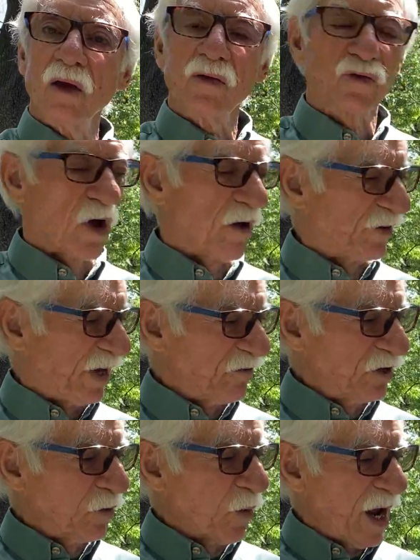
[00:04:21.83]
So I've
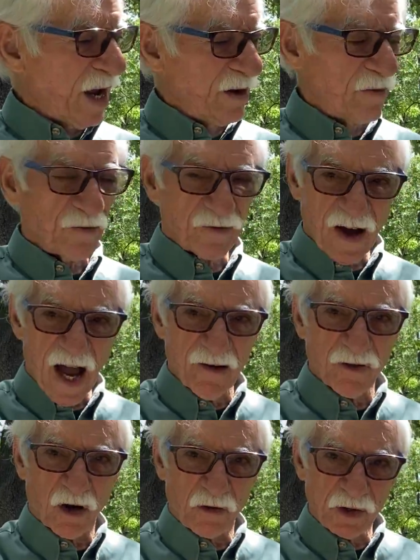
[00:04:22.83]
given away
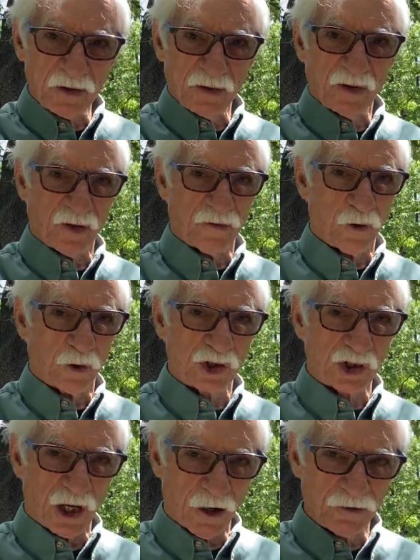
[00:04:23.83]
500 to the 4
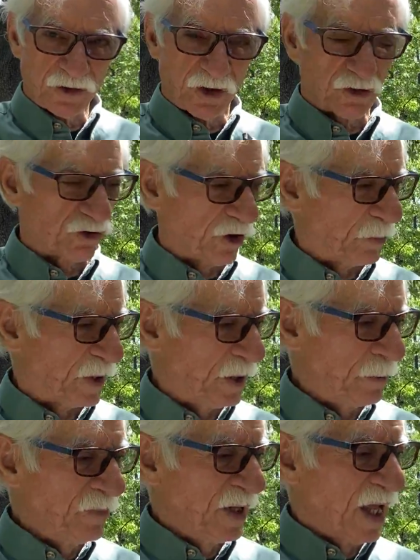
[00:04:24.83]
shelves,
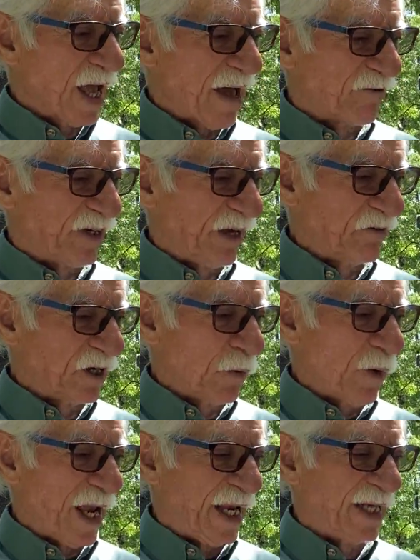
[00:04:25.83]
distributed. I've given
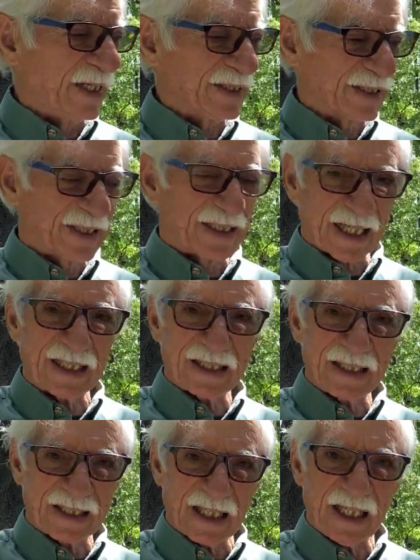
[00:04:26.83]
away
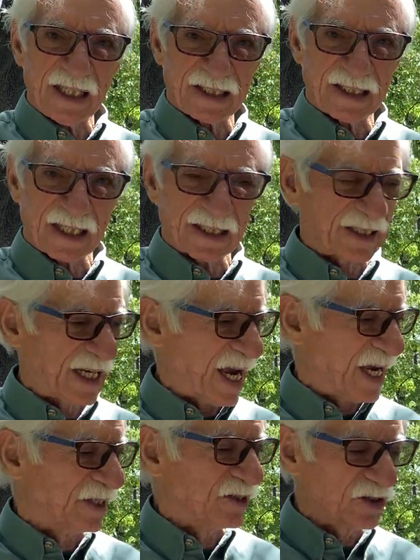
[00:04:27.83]
66
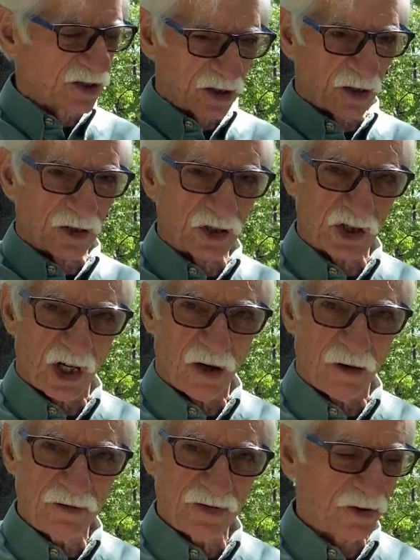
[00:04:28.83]
tens to the
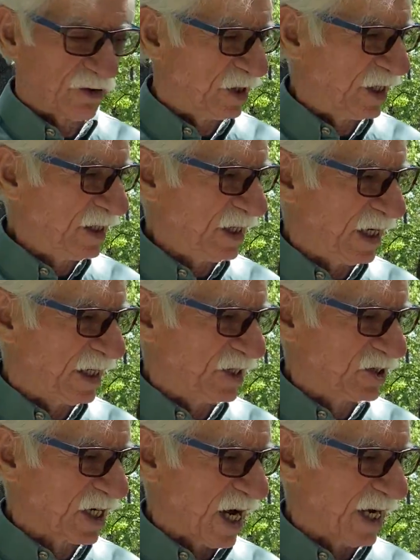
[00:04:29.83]
shelves, all right? And
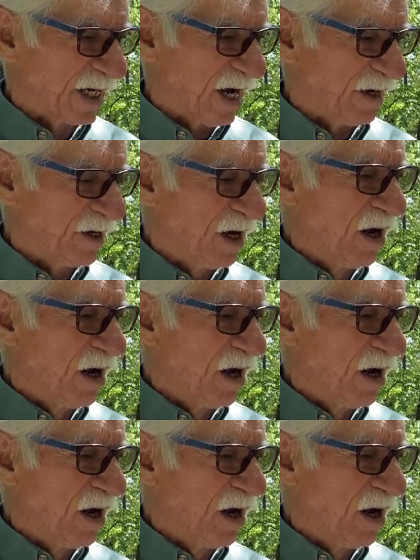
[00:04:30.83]
each guy got